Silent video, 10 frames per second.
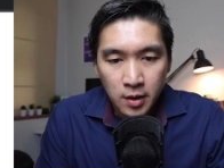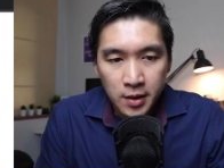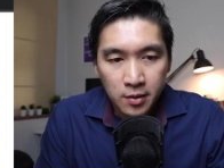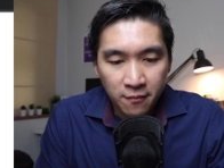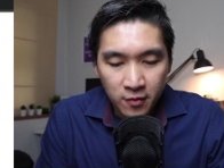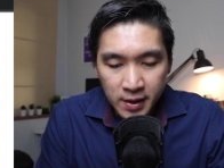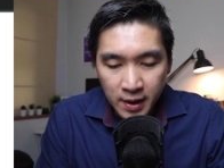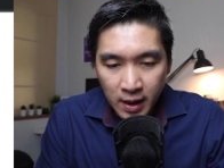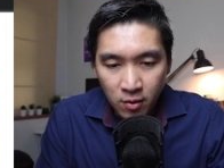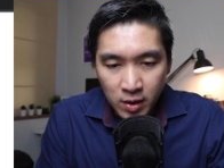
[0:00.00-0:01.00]
So the first
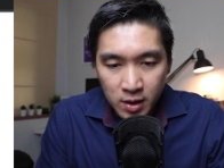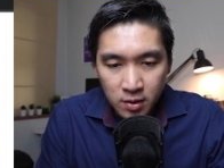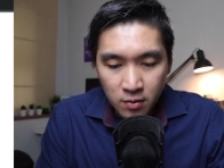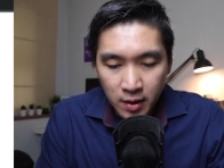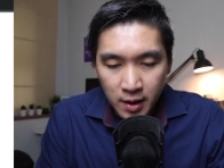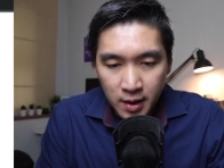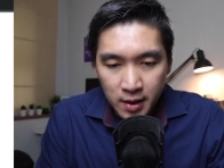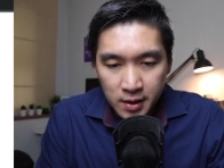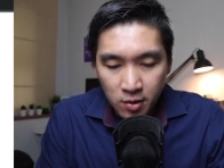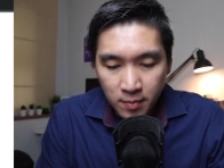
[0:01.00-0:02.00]
thing that you want to do
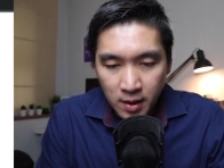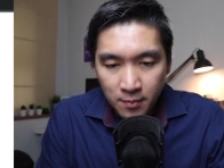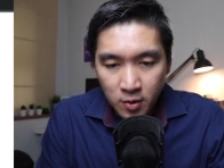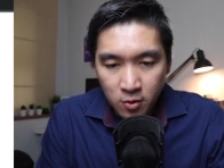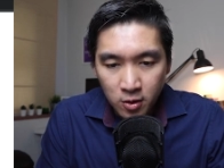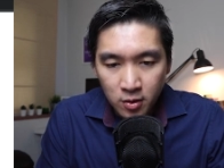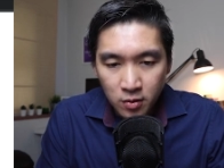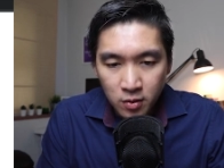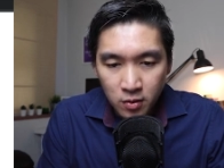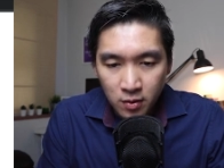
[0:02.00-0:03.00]
is open up your
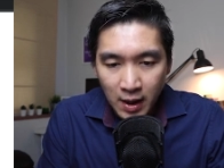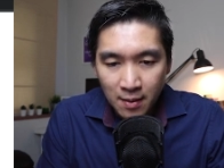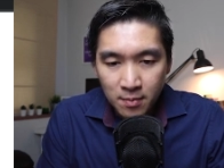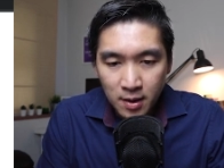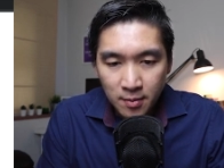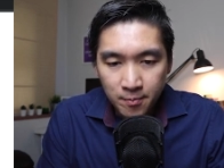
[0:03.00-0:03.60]
Google Colab